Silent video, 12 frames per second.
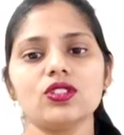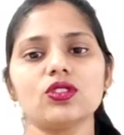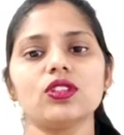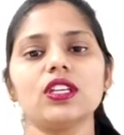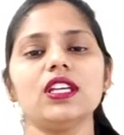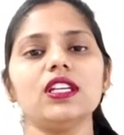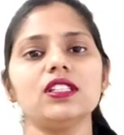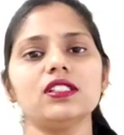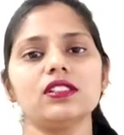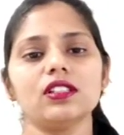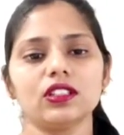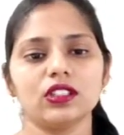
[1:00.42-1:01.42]
So
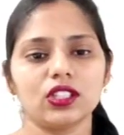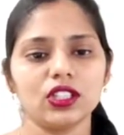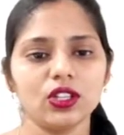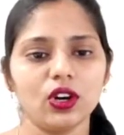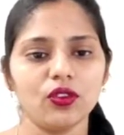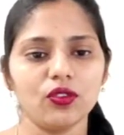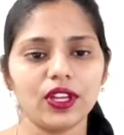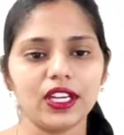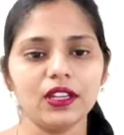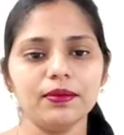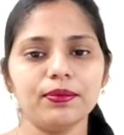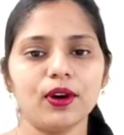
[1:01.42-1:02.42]
these three are
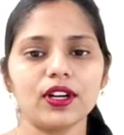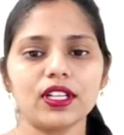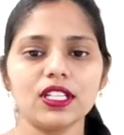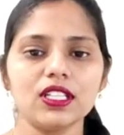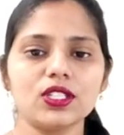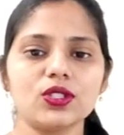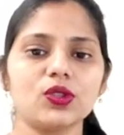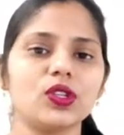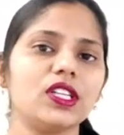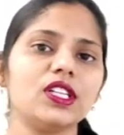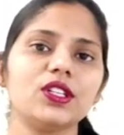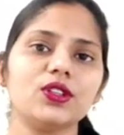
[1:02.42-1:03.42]
very important to
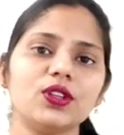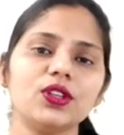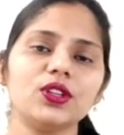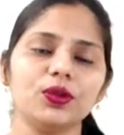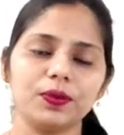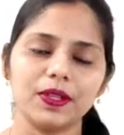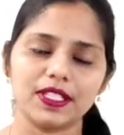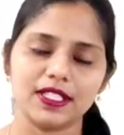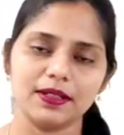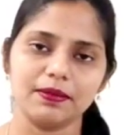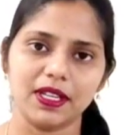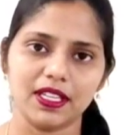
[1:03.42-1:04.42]
clear your
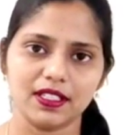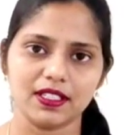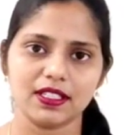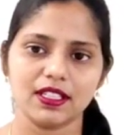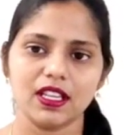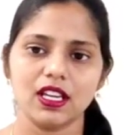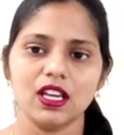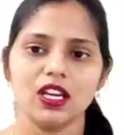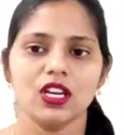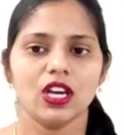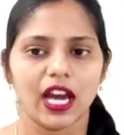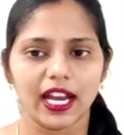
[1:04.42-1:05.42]
UPSC mains.
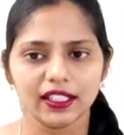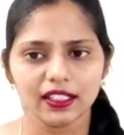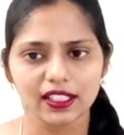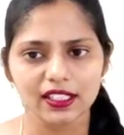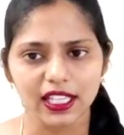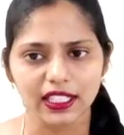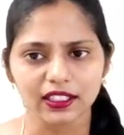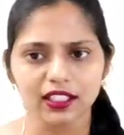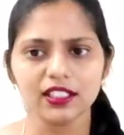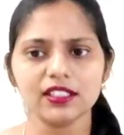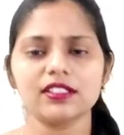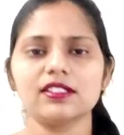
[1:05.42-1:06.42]
And this
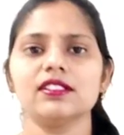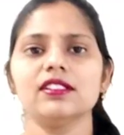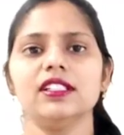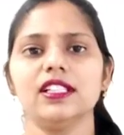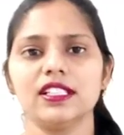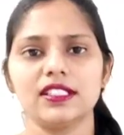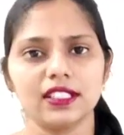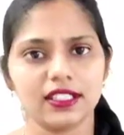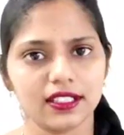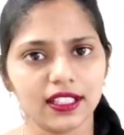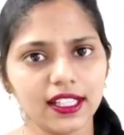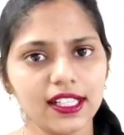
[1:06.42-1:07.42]
ethics, it is a
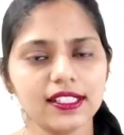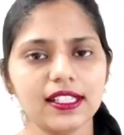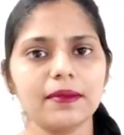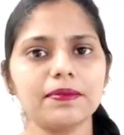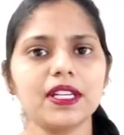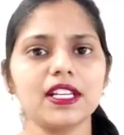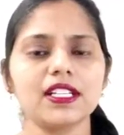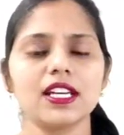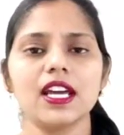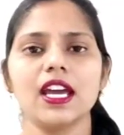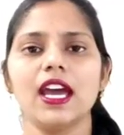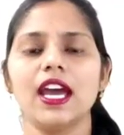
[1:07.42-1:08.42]
single subject
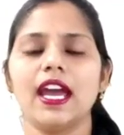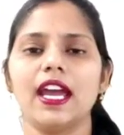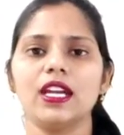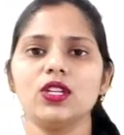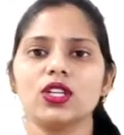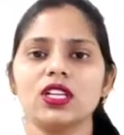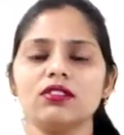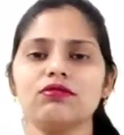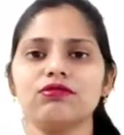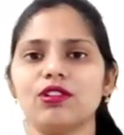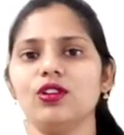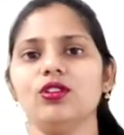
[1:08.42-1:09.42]
and you can
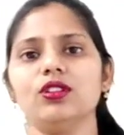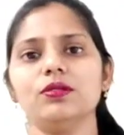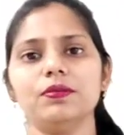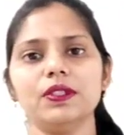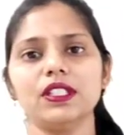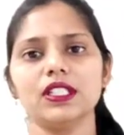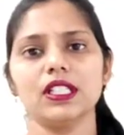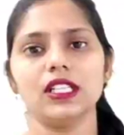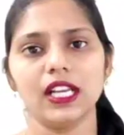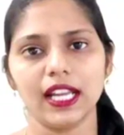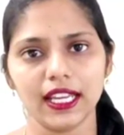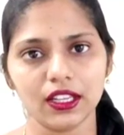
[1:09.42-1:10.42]
follow the book
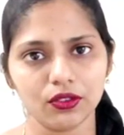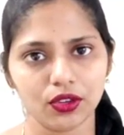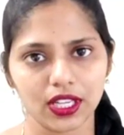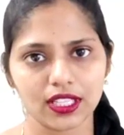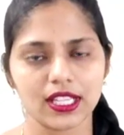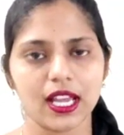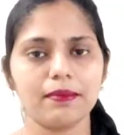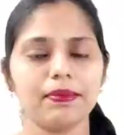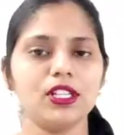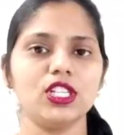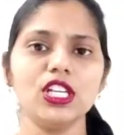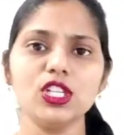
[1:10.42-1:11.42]
uh, like for
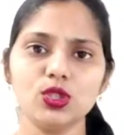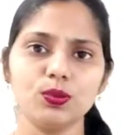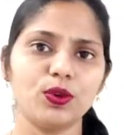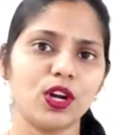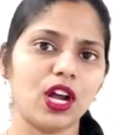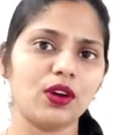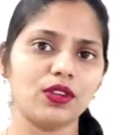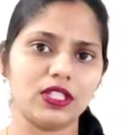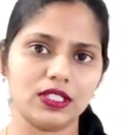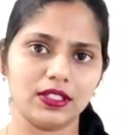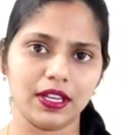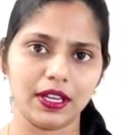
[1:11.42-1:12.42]
example G. Subbarao
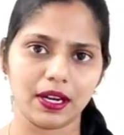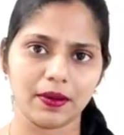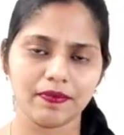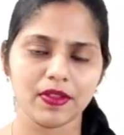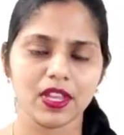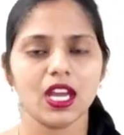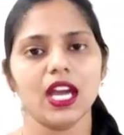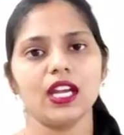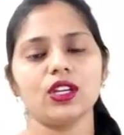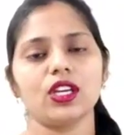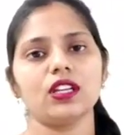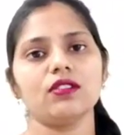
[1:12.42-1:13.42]
is there
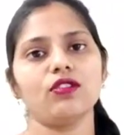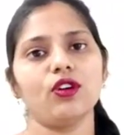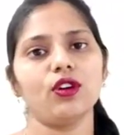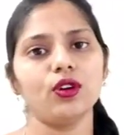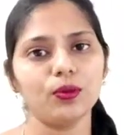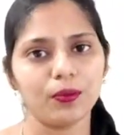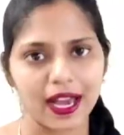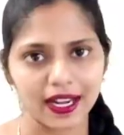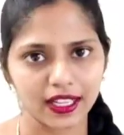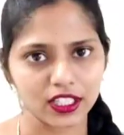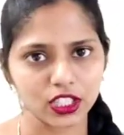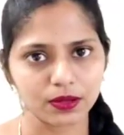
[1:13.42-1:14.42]
and you can follow
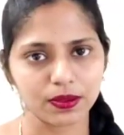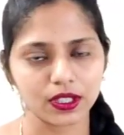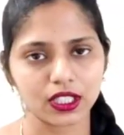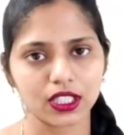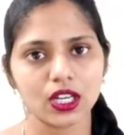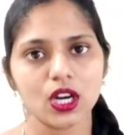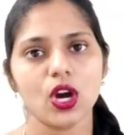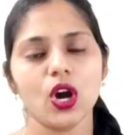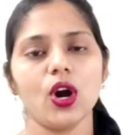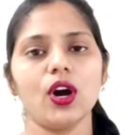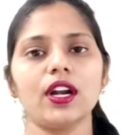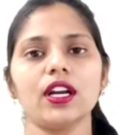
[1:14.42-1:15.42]
Balaji book
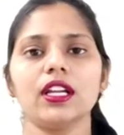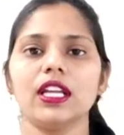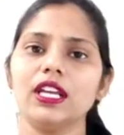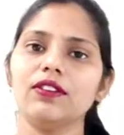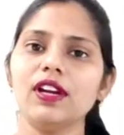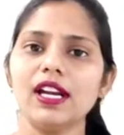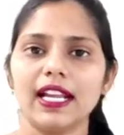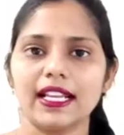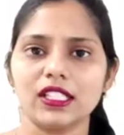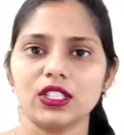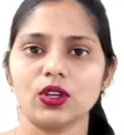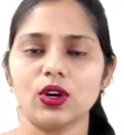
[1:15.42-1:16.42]
or even
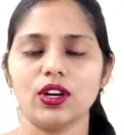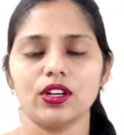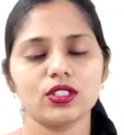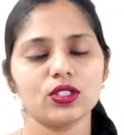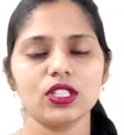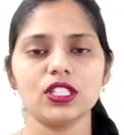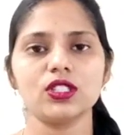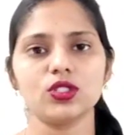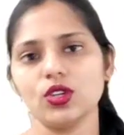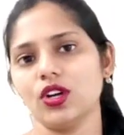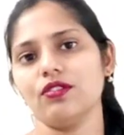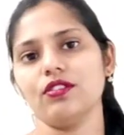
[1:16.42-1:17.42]
lexicon. So it is
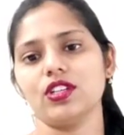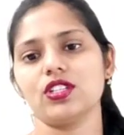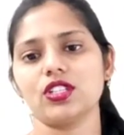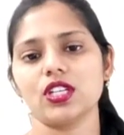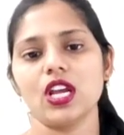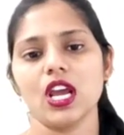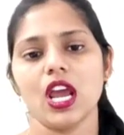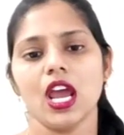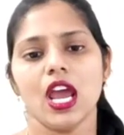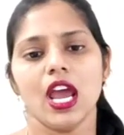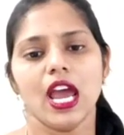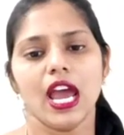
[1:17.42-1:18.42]
your wish.
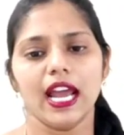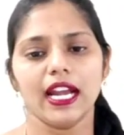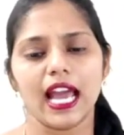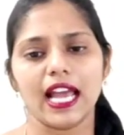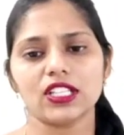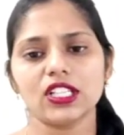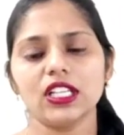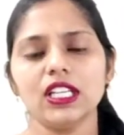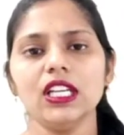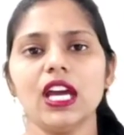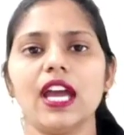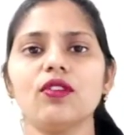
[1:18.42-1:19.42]
And
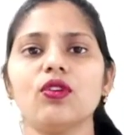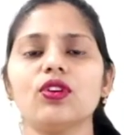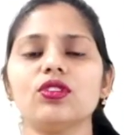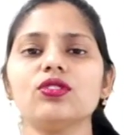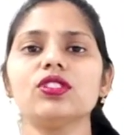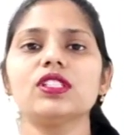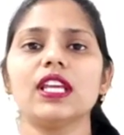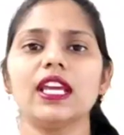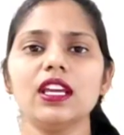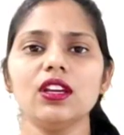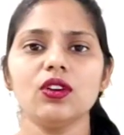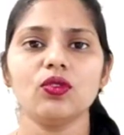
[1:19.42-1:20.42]
actually I want to
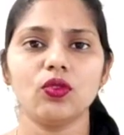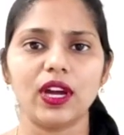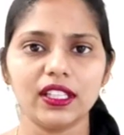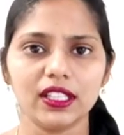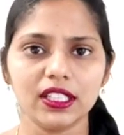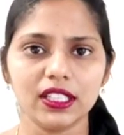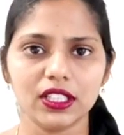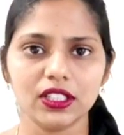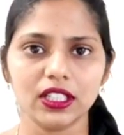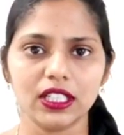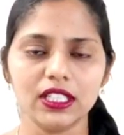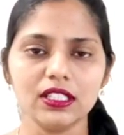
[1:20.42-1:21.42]
say one thing here
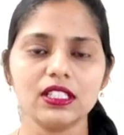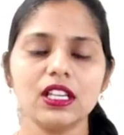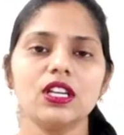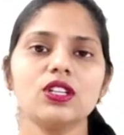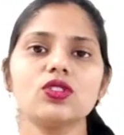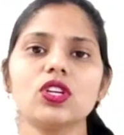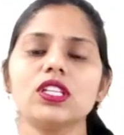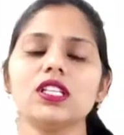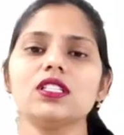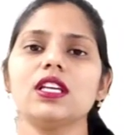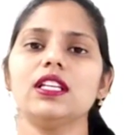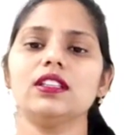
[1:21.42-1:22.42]
is, so in
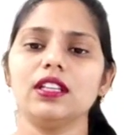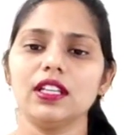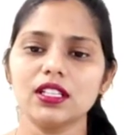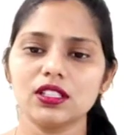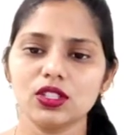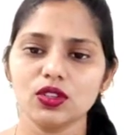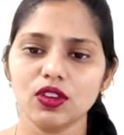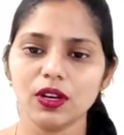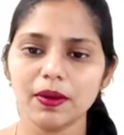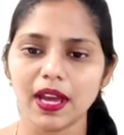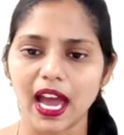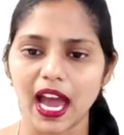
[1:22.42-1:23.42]
this ethics you
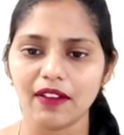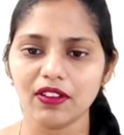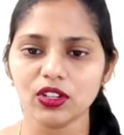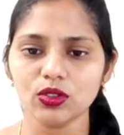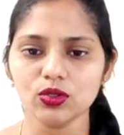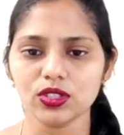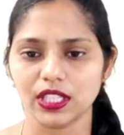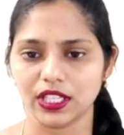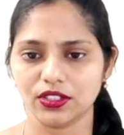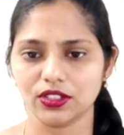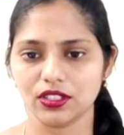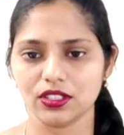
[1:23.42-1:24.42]
will be having two
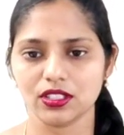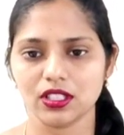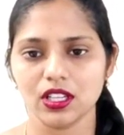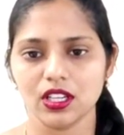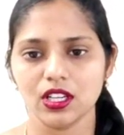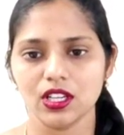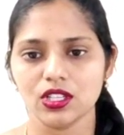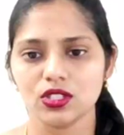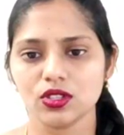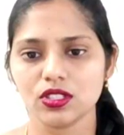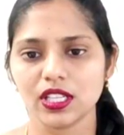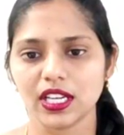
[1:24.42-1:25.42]
sections.
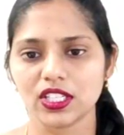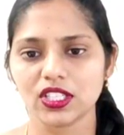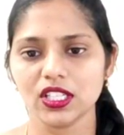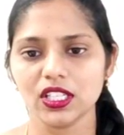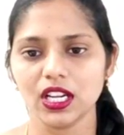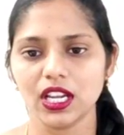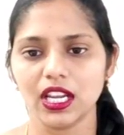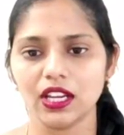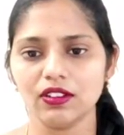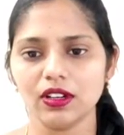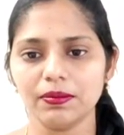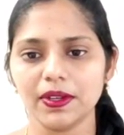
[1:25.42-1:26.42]
So section
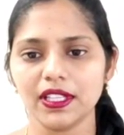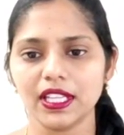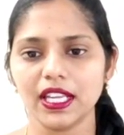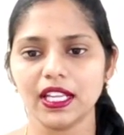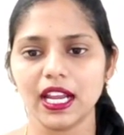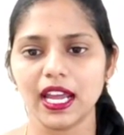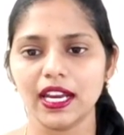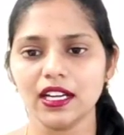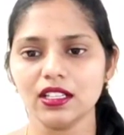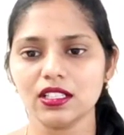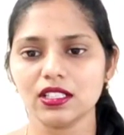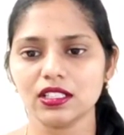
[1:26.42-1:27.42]
A will be there
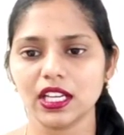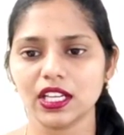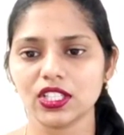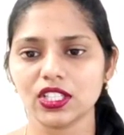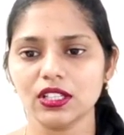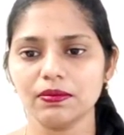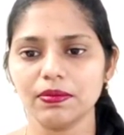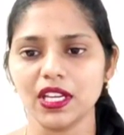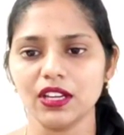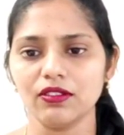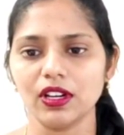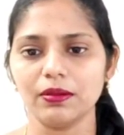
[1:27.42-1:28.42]
and section
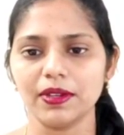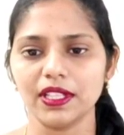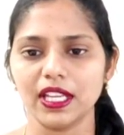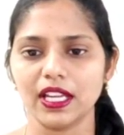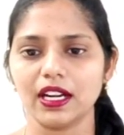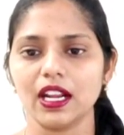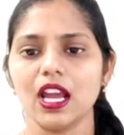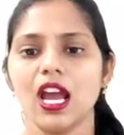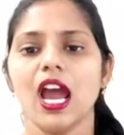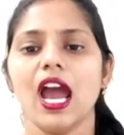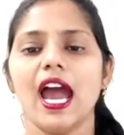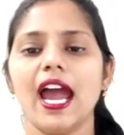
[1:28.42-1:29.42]
B will be there
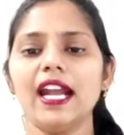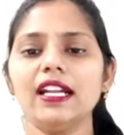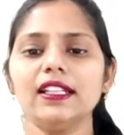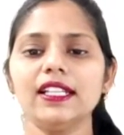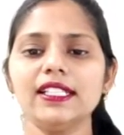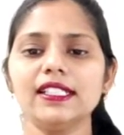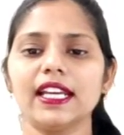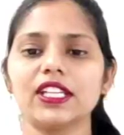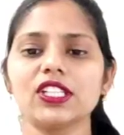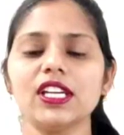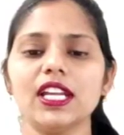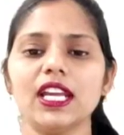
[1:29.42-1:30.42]
and this
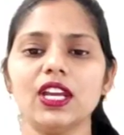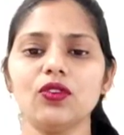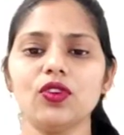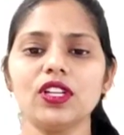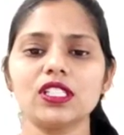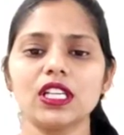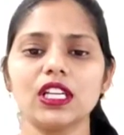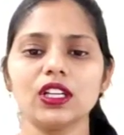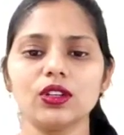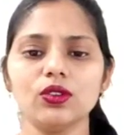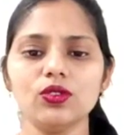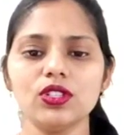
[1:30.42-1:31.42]
section A which
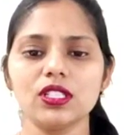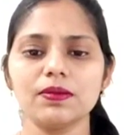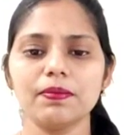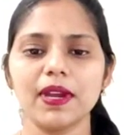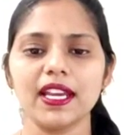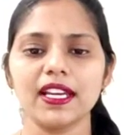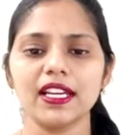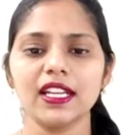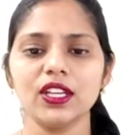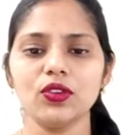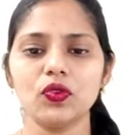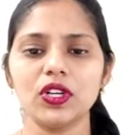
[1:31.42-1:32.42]
includes
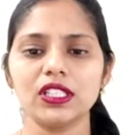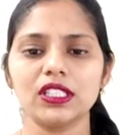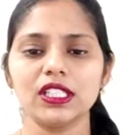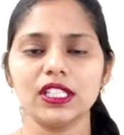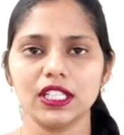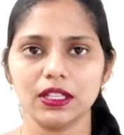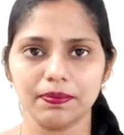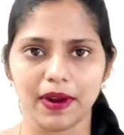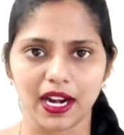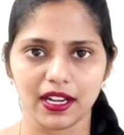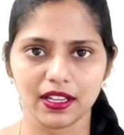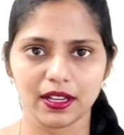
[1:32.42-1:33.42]
mainly your theory
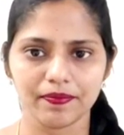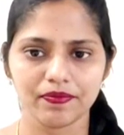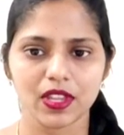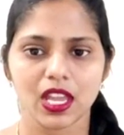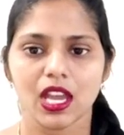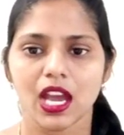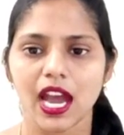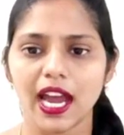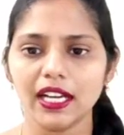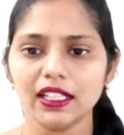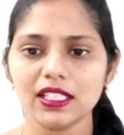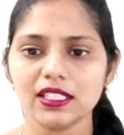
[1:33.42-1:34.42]
part
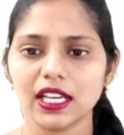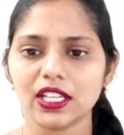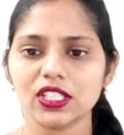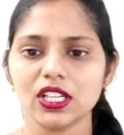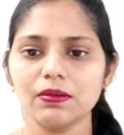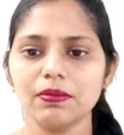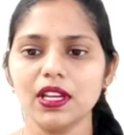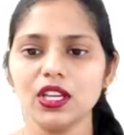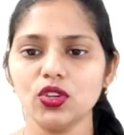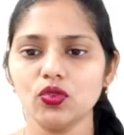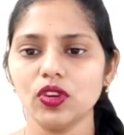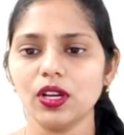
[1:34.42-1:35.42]
and this section B
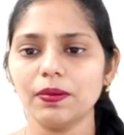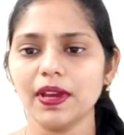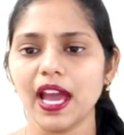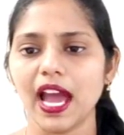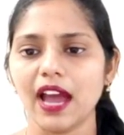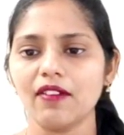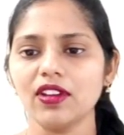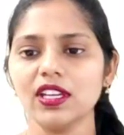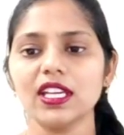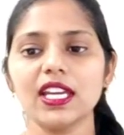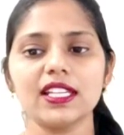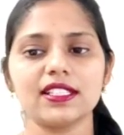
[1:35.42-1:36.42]
you will be having
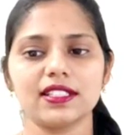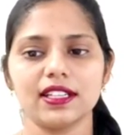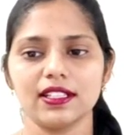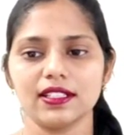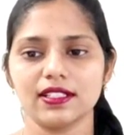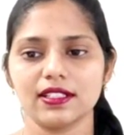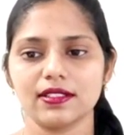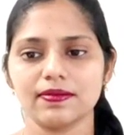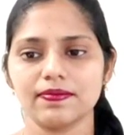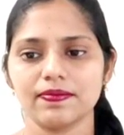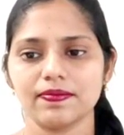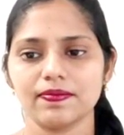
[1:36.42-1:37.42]
case studies.